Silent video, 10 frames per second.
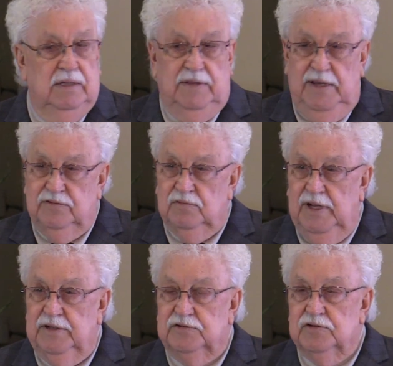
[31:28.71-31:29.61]
These are
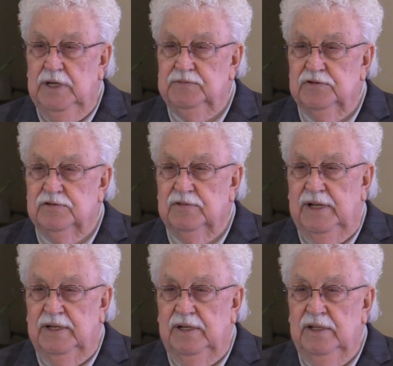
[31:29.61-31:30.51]
written, the scripture's are
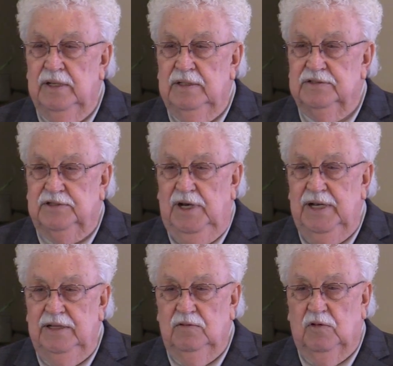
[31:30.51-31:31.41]
written.
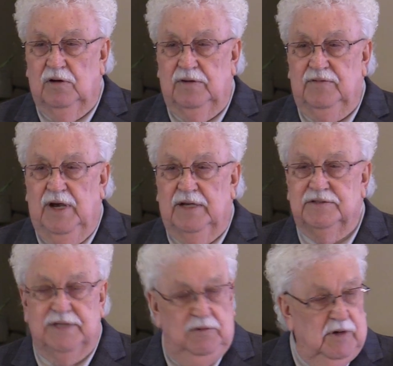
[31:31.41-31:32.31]
Study the Word of God.
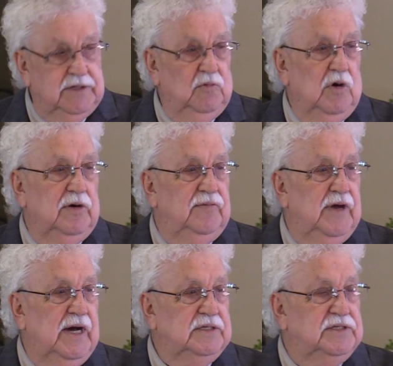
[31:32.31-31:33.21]
See what the Word of
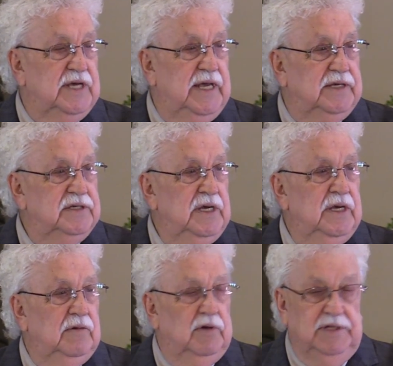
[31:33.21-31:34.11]
God says
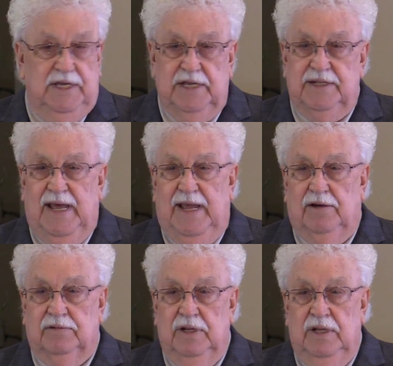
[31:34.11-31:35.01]
when you get
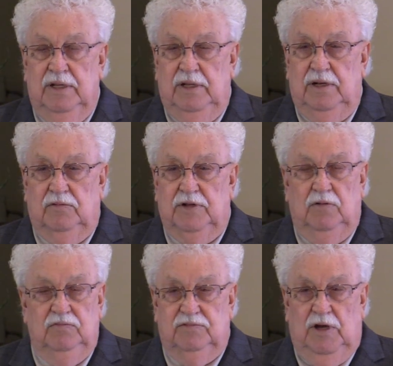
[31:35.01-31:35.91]
down. You know,
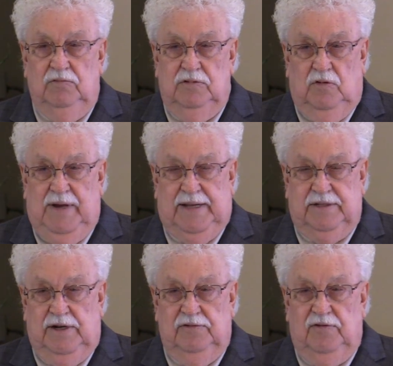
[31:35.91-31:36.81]
don't, don't go out
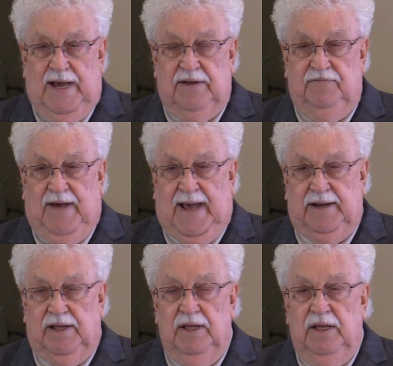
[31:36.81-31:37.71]
there and try to
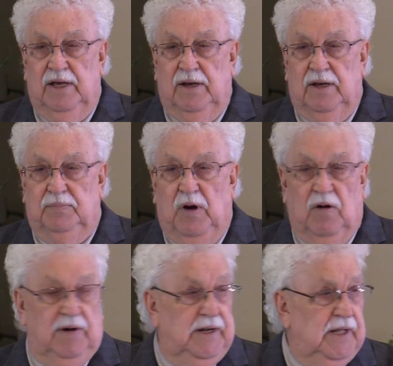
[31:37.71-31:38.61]
find a, a
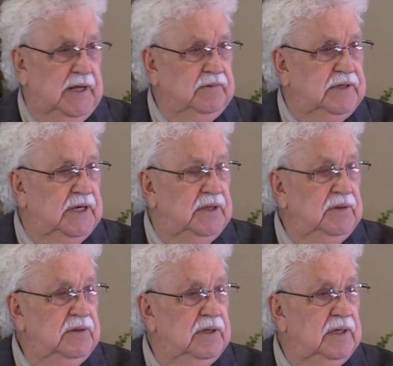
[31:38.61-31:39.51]
party to go
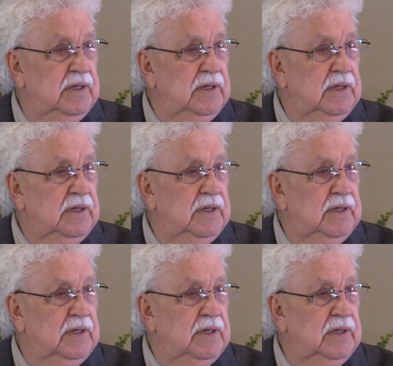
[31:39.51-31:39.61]
to.